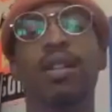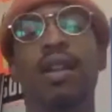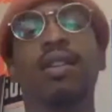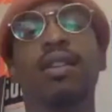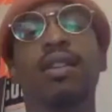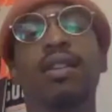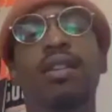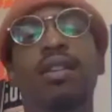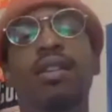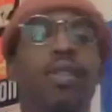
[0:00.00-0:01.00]
I need
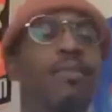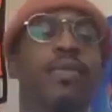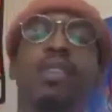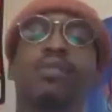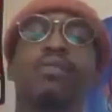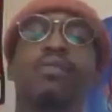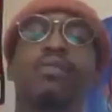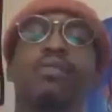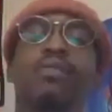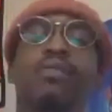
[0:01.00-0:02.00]
something that's
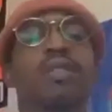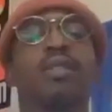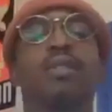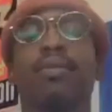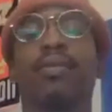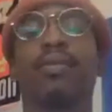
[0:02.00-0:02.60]
visually catching.